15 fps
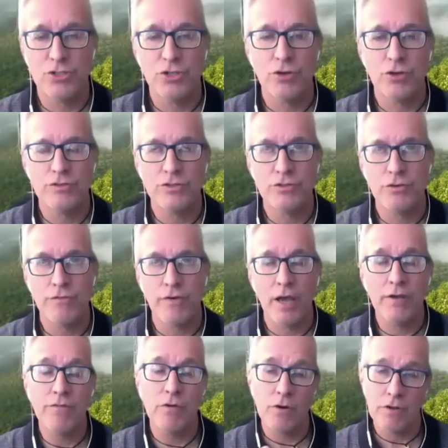
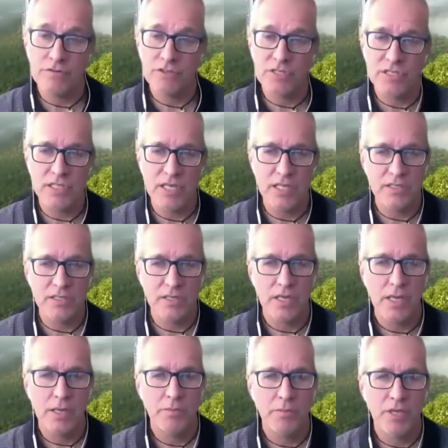survival of the seeds,
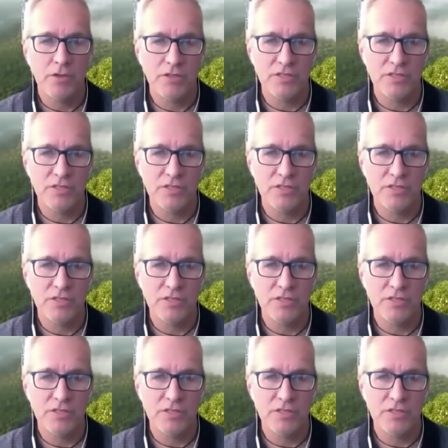because